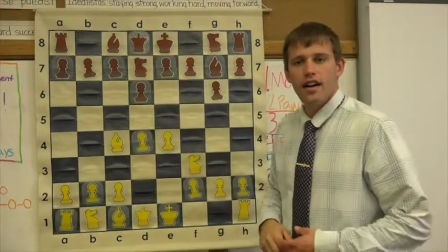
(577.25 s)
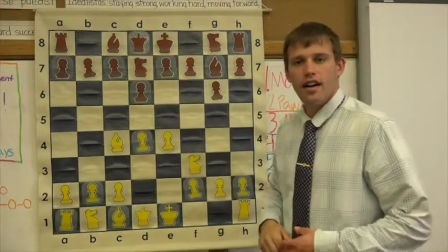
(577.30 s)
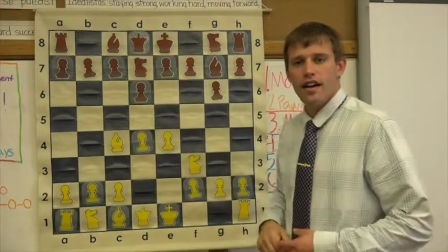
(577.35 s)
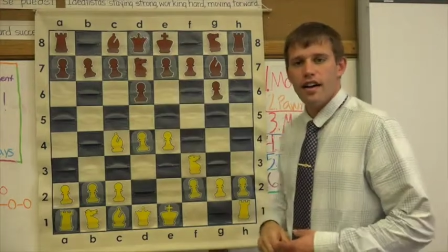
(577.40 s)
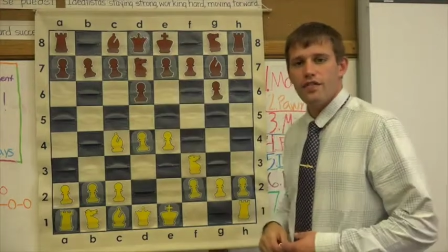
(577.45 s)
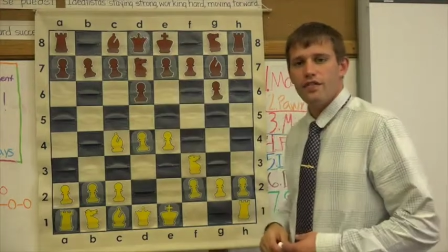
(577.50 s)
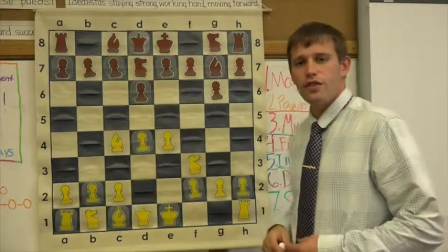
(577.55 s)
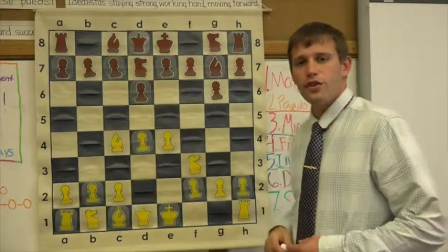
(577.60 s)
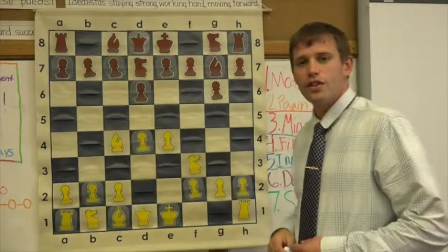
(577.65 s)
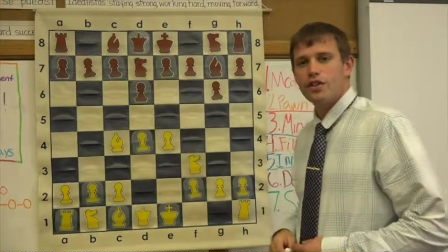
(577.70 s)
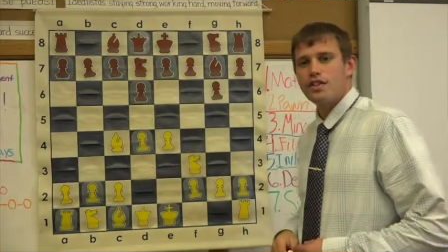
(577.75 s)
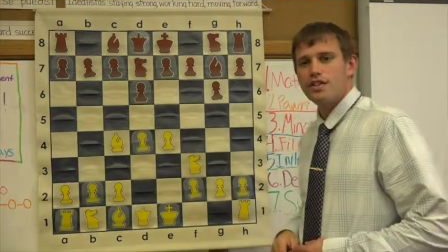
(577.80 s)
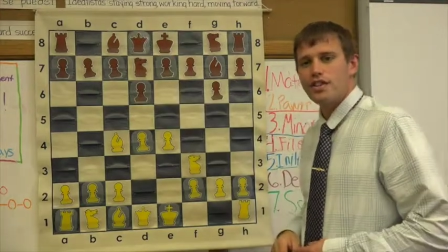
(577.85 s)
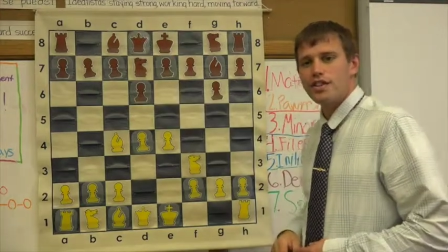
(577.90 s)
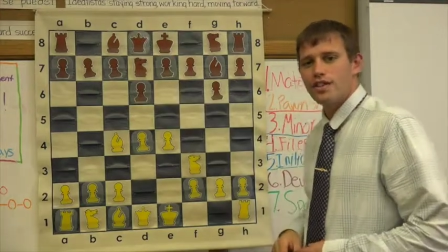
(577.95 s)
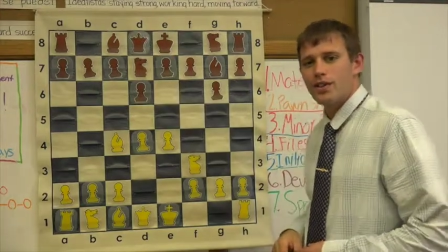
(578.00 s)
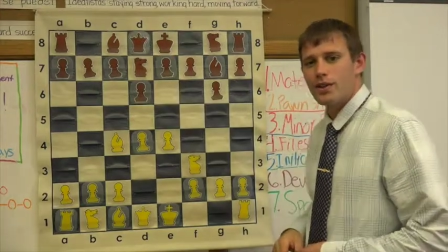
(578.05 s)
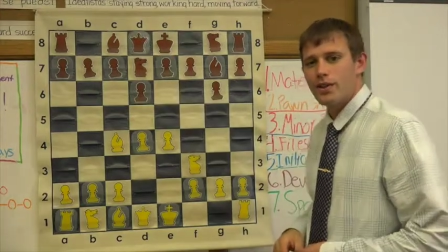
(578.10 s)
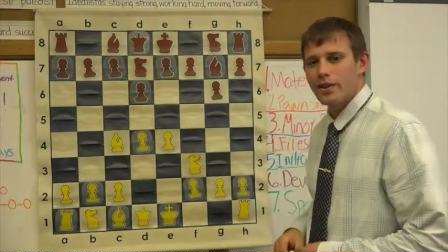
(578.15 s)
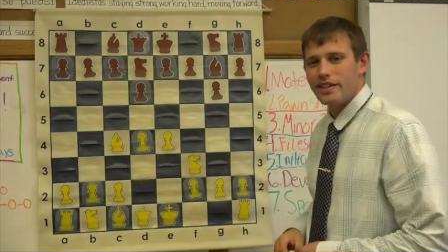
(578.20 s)
and if you can
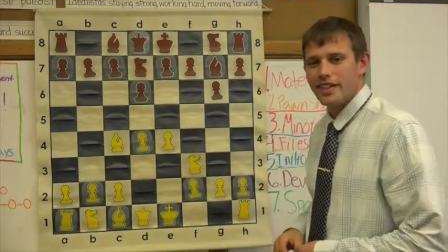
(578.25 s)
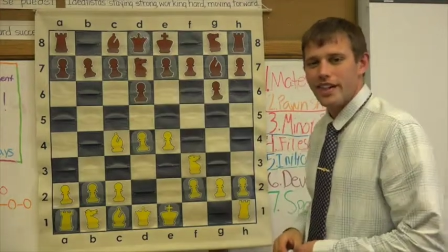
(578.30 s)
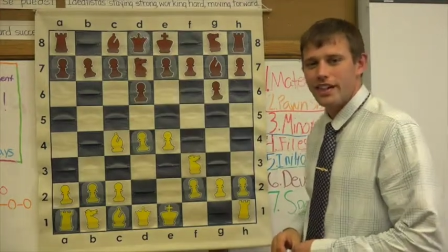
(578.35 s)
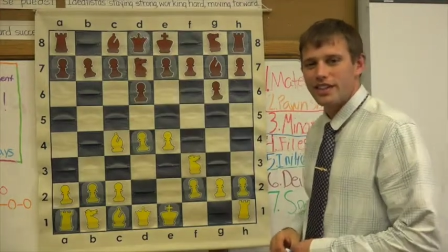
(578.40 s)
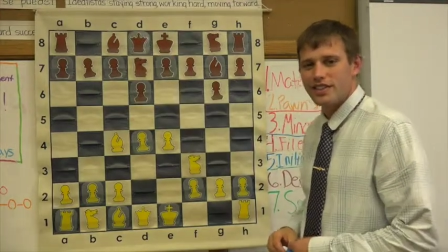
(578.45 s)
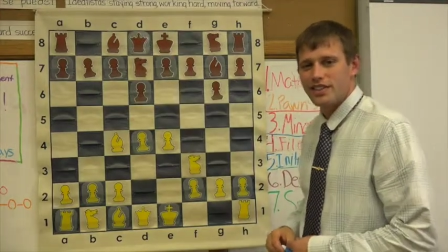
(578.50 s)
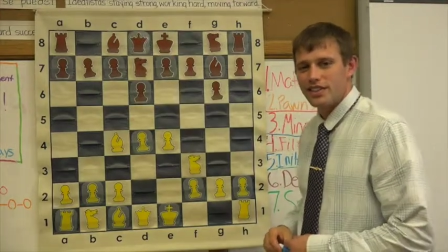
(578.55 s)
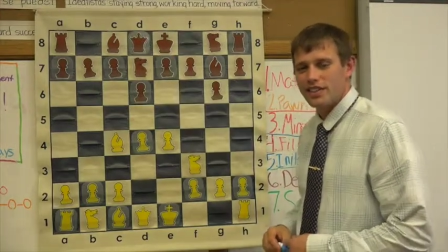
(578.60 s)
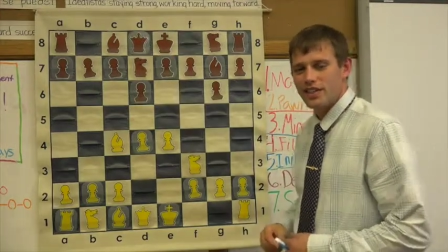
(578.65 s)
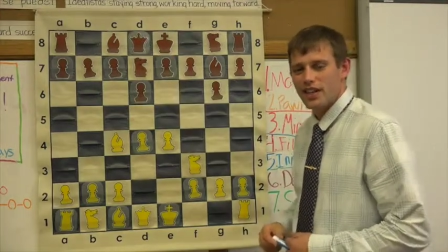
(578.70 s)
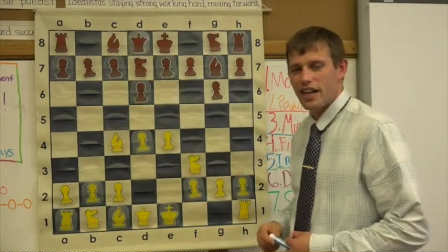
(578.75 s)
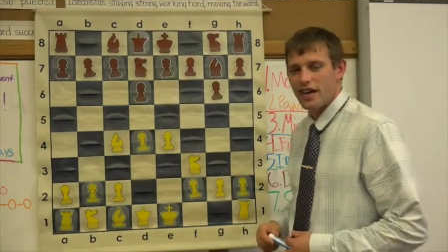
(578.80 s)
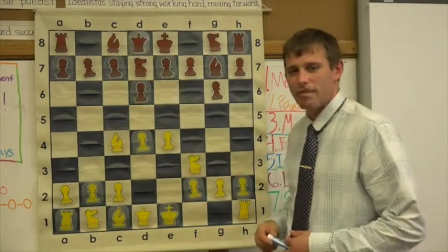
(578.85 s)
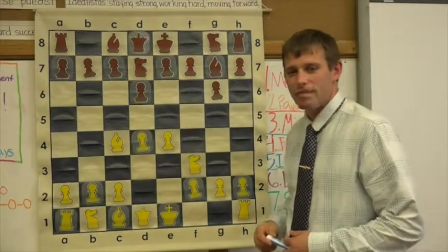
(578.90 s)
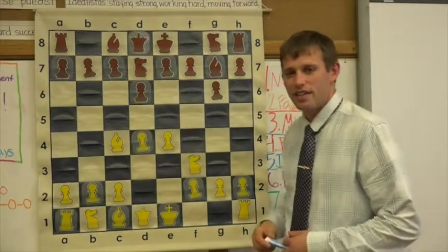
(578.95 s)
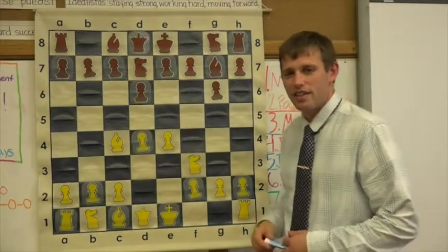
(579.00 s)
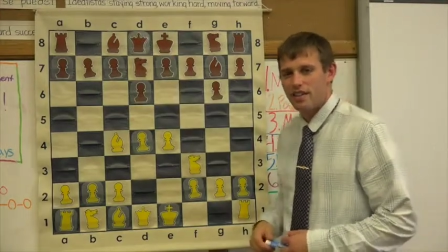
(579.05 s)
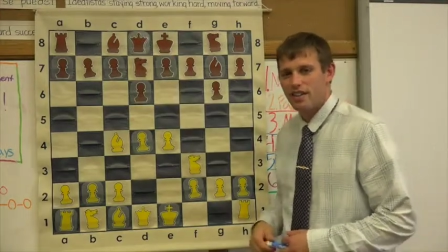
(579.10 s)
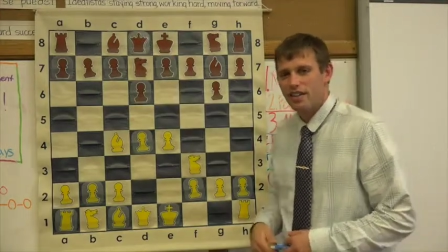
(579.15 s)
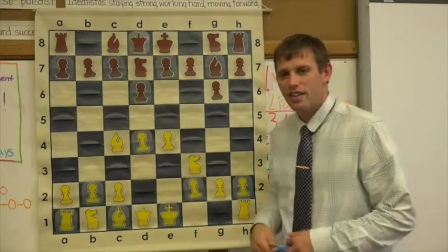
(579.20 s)
see, the queen's actually
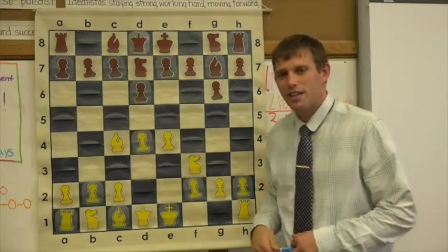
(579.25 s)
trapped.